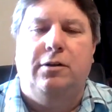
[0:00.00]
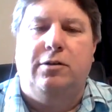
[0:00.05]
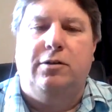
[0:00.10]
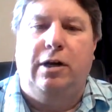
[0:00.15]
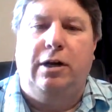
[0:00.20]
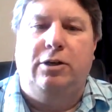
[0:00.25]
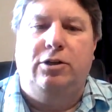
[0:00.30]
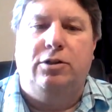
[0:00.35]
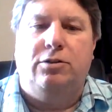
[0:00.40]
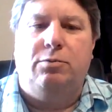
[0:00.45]
So
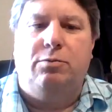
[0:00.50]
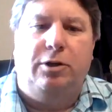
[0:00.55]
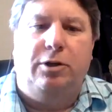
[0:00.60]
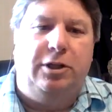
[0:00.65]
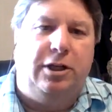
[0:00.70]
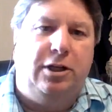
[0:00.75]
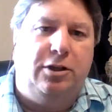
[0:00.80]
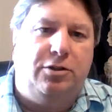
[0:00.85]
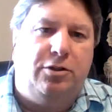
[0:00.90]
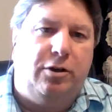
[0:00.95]
I just wanted
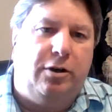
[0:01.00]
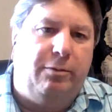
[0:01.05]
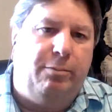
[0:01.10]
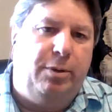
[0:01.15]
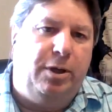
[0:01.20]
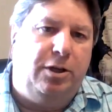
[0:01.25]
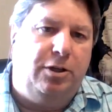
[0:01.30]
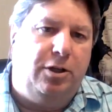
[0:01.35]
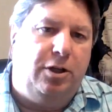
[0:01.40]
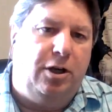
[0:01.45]
to get your
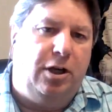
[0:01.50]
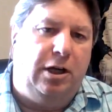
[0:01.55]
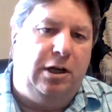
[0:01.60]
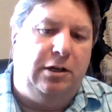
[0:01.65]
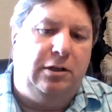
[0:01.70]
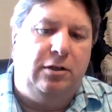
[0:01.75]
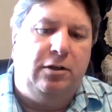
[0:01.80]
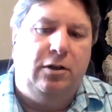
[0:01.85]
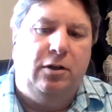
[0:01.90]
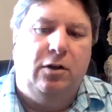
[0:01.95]
opinion
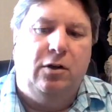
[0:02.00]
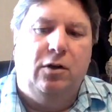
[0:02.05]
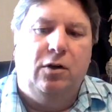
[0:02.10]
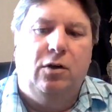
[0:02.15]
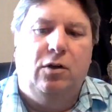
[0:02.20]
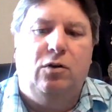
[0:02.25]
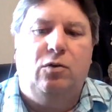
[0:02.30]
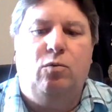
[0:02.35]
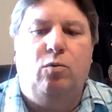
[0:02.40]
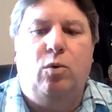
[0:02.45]
on
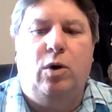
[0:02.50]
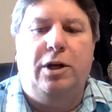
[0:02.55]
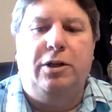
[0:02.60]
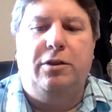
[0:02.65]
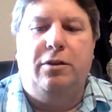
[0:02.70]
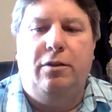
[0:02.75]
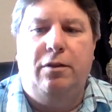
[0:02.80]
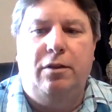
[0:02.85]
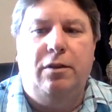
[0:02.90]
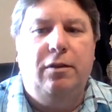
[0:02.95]

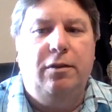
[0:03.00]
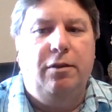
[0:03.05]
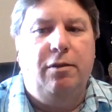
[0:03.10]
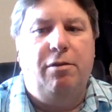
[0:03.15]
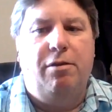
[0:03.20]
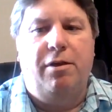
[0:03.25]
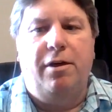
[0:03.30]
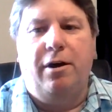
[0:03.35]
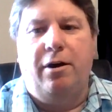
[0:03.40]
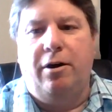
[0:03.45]
what
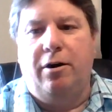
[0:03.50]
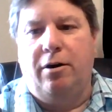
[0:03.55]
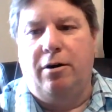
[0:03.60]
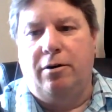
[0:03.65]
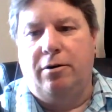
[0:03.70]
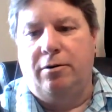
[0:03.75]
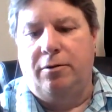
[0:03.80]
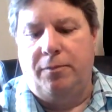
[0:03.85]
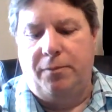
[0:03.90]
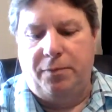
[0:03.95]

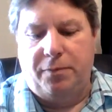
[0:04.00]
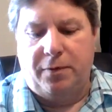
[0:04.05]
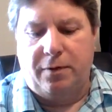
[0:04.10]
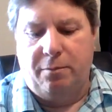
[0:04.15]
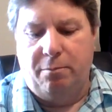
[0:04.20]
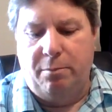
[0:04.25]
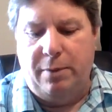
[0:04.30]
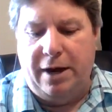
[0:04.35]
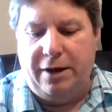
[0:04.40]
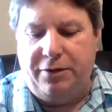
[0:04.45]
their
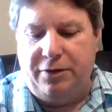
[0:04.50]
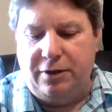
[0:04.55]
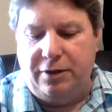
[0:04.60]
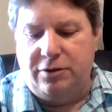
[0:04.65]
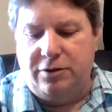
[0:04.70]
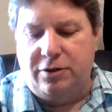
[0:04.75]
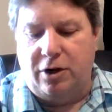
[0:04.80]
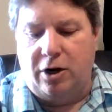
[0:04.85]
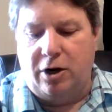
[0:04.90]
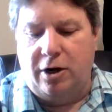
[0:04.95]

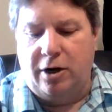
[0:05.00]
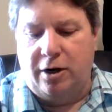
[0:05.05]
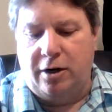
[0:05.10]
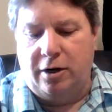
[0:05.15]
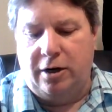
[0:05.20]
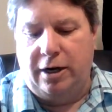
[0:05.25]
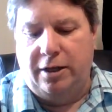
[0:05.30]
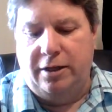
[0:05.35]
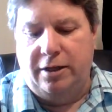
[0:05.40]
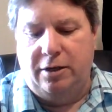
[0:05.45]
methods
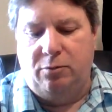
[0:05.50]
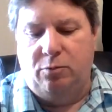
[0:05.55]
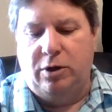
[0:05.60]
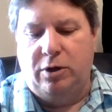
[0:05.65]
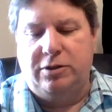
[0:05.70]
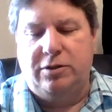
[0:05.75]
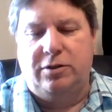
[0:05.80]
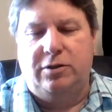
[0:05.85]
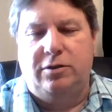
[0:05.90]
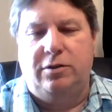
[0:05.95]
are and then
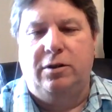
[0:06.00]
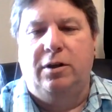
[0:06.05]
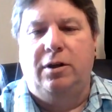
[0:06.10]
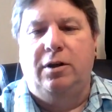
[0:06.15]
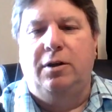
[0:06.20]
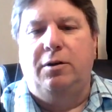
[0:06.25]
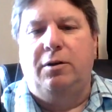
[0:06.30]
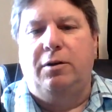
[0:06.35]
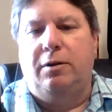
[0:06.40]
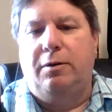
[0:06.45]
what's
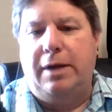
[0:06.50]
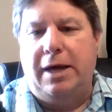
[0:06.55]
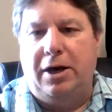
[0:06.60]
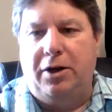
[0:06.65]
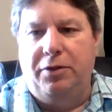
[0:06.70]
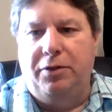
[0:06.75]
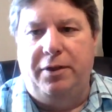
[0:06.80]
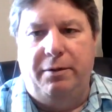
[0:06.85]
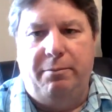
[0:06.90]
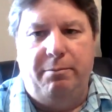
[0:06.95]

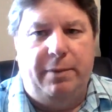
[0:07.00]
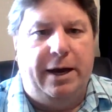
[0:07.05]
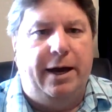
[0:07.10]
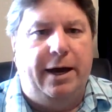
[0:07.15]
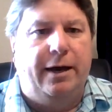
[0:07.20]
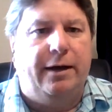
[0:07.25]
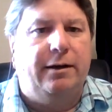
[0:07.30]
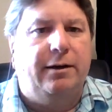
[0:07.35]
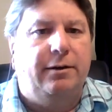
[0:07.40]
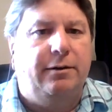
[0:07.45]
held them
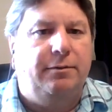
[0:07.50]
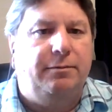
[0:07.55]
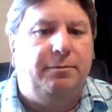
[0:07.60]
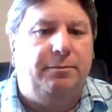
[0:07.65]
back.